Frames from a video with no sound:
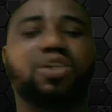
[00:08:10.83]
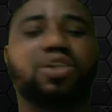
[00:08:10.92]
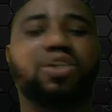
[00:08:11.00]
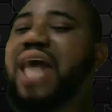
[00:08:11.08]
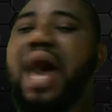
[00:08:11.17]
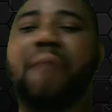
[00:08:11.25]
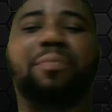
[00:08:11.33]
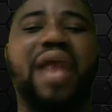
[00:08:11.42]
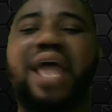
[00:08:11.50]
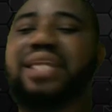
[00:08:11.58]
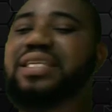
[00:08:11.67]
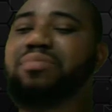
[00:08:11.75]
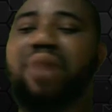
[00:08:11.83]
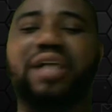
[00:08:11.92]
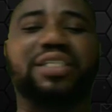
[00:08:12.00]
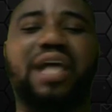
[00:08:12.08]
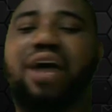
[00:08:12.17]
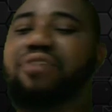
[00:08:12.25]
just apply this
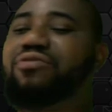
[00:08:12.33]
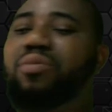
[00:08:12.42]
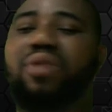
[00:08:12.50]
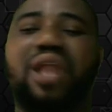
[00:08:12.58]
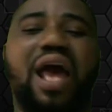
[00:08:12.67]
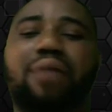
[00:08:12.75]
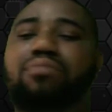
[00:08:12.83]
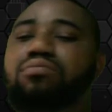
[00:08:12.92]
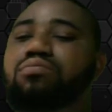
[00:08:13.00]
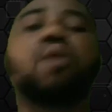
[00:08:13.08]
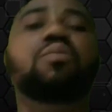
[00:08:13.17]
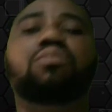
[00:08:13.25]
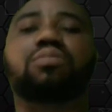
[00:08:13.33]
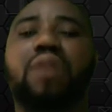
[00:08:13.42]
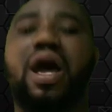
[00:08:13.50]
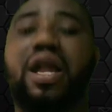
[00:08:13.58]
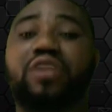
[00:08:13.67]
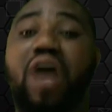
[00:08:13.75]
magical formula, boom,
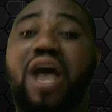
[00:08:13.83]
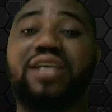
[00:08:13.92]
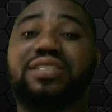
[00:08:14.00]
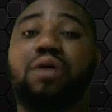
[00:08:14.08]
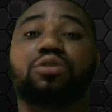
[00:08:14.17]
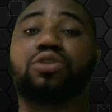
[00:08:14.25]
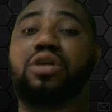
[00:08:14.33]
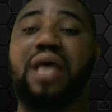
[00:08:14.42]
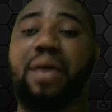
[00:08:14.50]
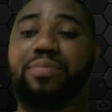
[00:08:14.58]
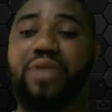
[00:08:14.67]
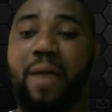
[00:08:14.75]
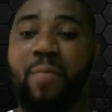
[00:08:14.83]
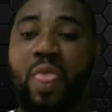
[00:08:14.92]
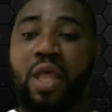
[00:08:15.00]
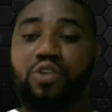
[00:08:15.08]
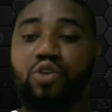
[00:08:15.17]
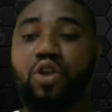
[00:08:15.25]
and your answer will just appear.
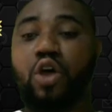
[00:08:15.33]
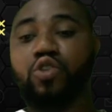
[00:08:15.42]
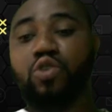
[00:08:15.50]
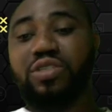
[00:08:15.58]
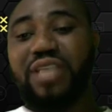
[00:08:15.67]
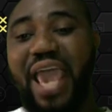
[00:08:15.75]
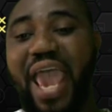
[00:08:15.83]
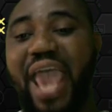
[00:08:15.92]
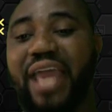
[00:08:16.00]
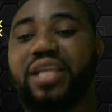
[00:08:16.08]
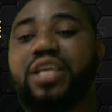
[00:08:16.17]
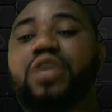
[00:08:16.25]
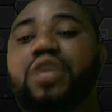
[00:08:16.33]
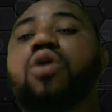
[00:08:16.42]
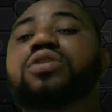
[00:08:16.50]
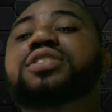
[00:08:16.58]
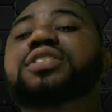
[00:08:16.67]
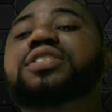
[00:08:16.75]
So just use N
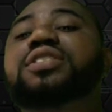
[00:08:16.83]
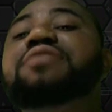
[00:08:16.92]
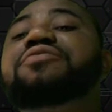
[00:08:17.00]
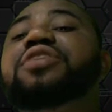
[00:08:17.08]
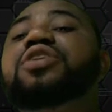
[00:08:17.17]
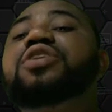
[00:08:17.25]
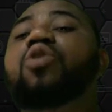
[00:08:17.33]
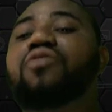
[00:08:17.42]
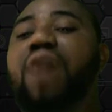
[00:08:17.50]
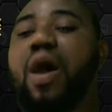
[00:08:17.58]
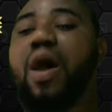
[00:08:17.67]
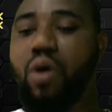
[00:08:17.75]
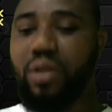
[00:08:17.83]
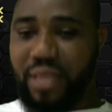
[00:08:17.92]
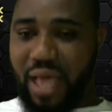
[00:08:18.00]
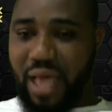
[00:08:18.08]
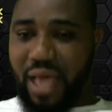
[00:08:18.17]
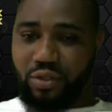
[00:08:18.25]
equals CV over
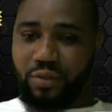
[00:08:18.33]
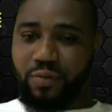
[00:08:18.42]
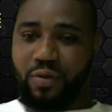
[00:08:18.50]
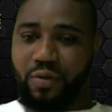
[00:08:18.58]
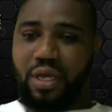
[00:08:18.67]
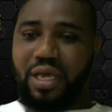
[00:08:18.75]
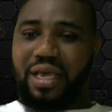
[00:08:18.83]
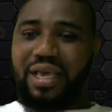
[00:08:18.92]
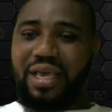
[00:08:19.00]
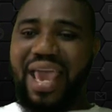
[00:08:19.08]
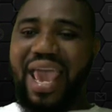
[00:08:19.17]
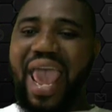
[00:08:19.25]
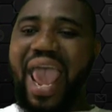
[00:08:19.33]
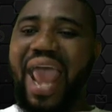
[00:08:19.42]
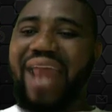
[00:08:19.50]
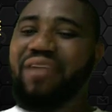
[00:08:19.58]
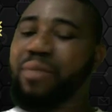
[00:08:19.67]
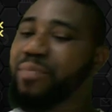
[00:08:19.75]
1000.
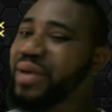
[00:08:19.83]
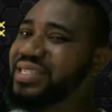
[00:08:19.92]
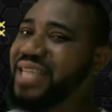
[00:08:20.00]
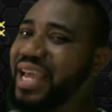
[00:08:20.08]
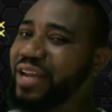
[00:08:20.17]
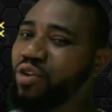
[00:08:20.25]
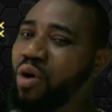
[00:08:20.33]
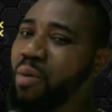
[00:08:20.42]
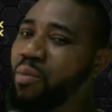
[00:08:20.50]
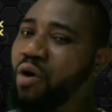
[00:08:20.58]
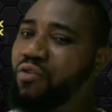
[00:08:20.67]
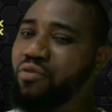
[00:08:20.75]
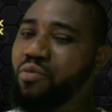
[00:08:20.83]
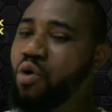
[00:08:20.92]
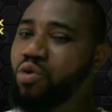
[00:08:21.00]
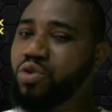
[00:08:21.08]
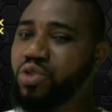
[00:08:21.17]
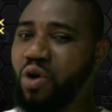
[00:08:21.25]
N represents number of
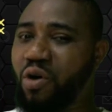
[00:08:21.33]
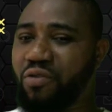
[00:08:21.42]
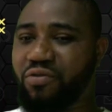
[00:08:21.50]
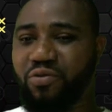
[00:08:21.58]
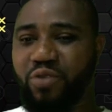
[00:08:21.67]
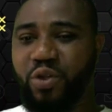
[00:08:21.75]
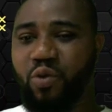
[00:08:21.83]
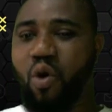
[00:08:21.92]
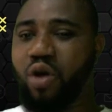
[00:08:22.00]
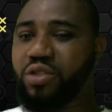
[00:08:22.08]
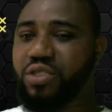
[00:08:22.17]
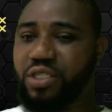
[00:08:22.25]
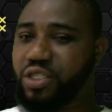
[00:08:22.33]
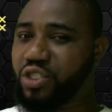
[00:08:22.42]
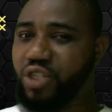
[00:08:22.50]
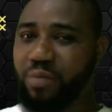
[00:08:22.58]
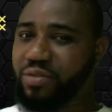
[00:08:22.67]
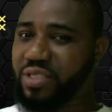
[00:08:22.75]
moles of the words, the
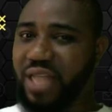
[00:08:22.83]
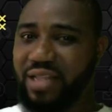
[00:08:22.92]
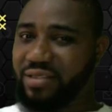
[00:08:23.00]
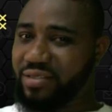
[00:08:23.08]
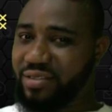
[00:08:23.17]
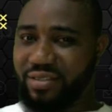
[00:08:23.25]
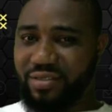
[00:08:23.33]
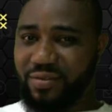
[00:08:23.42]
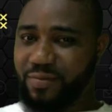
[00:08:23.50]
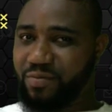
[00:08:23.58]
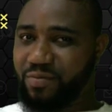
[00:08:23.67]
substance.